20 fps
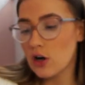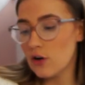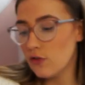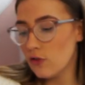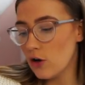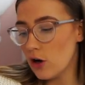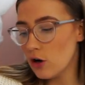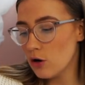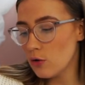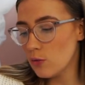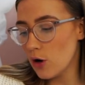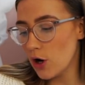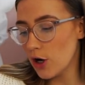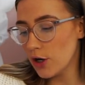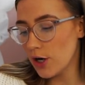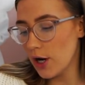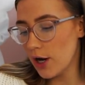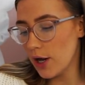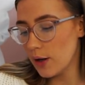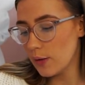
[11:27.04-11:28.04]
got a floral
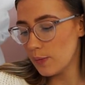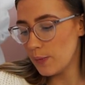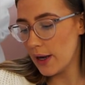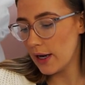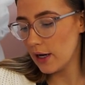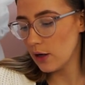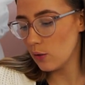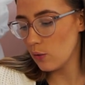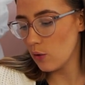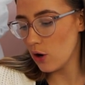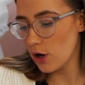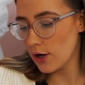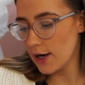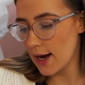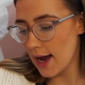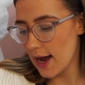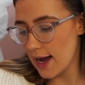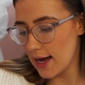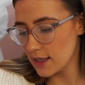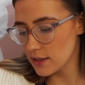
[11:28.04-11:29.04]
one, a pink one,
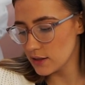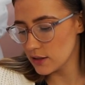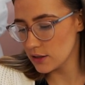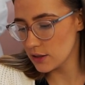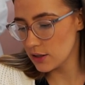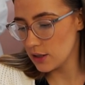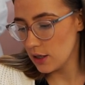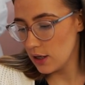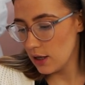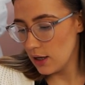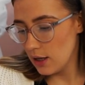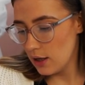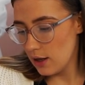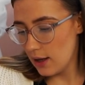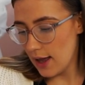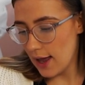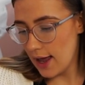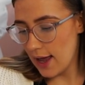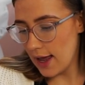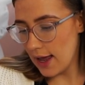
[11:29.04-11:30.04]
and
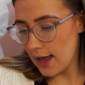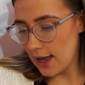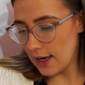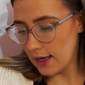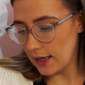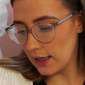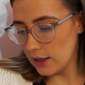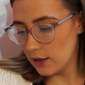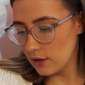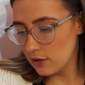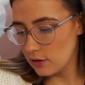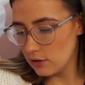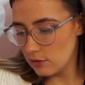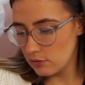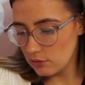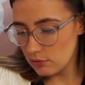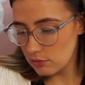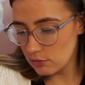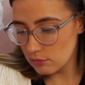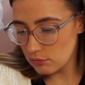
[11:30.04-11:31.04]
a
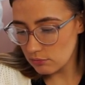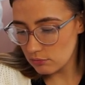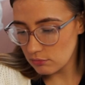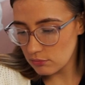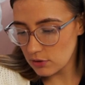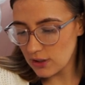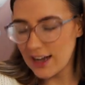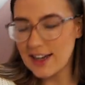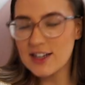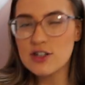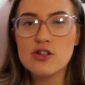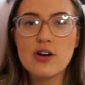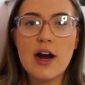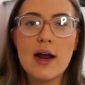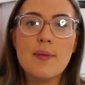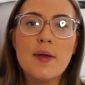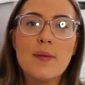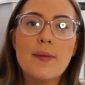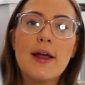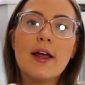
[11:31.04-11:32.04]
like
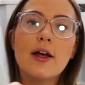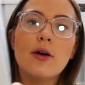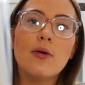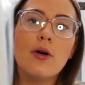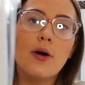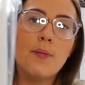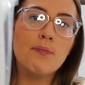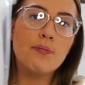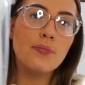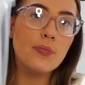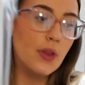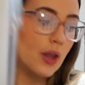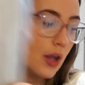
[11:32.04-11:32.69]
stripy pink one.